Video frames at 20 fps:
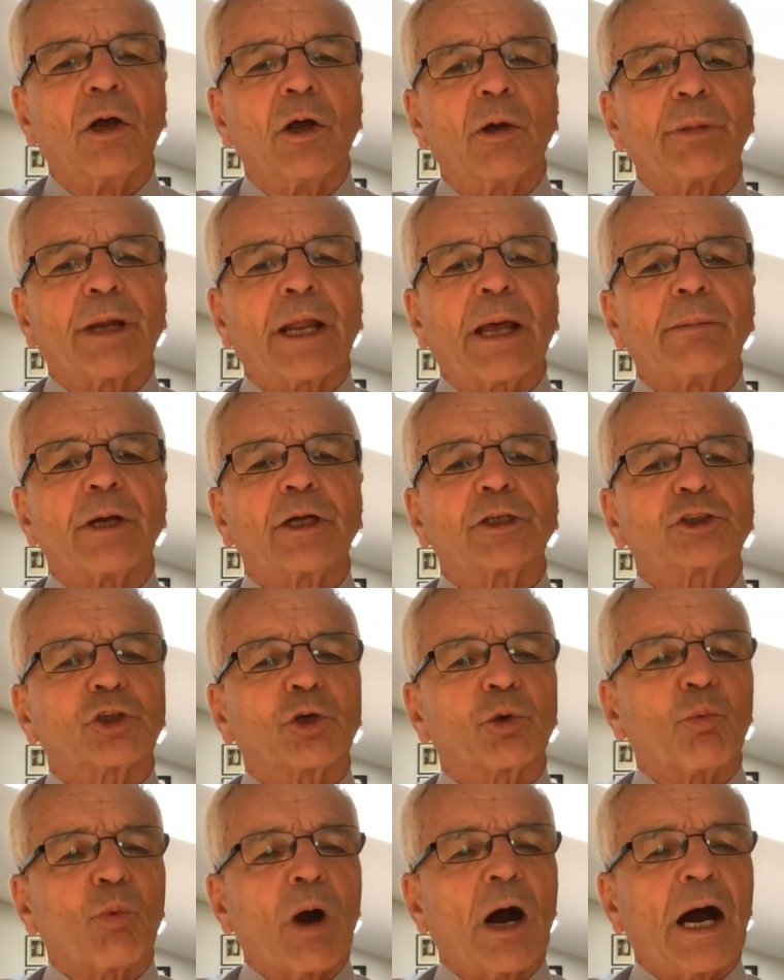but I'm not
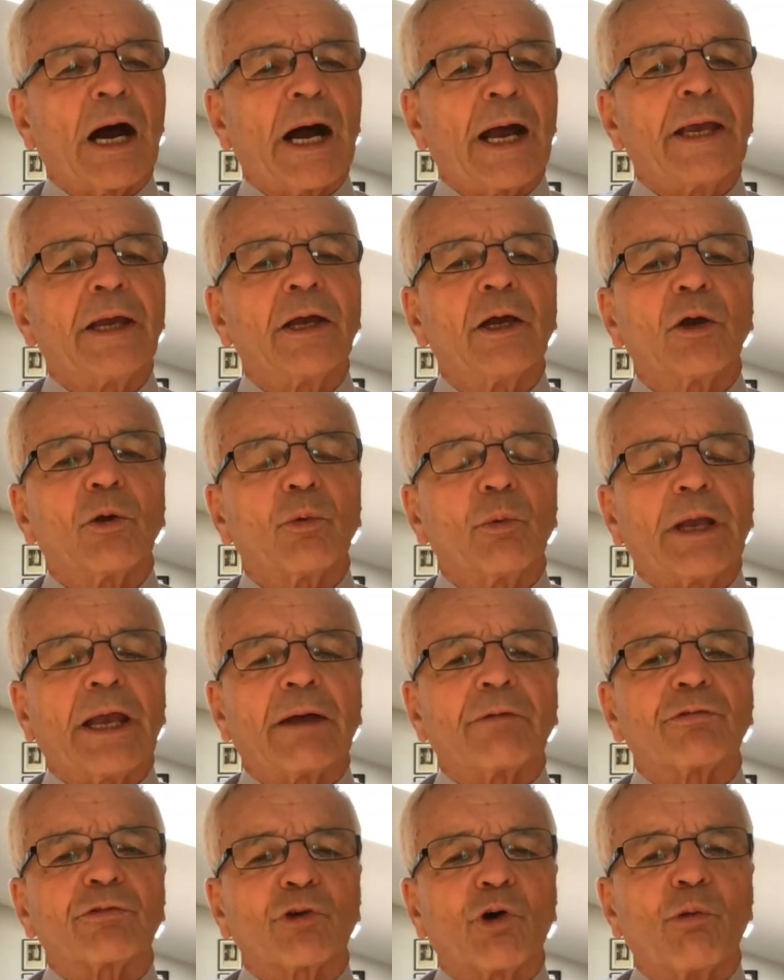sure why we
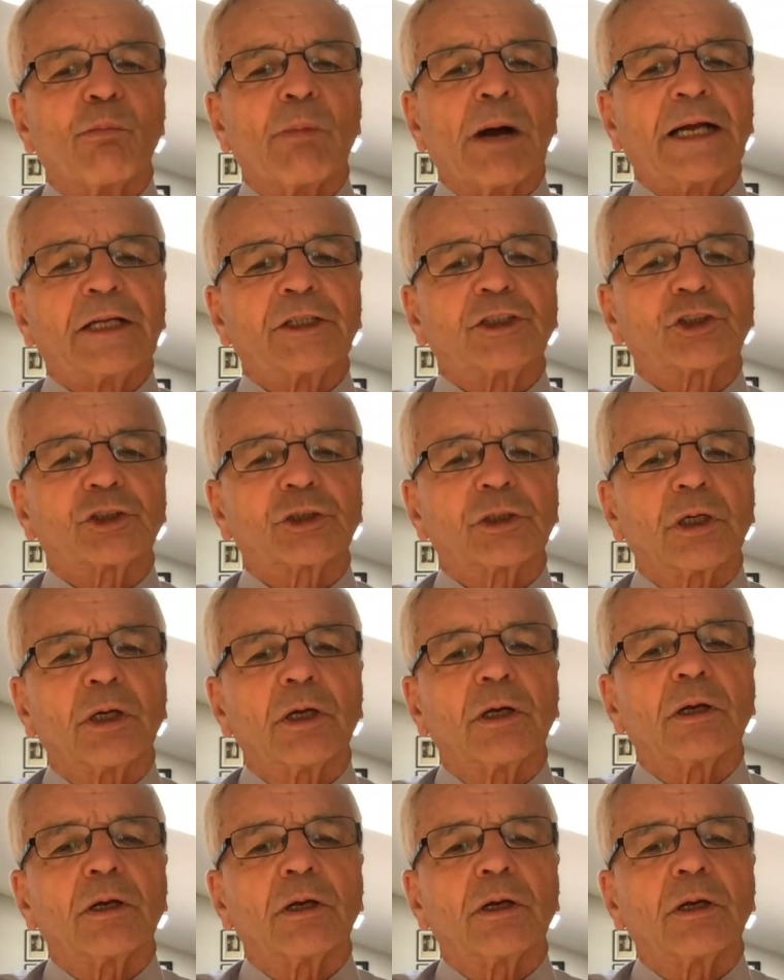have so much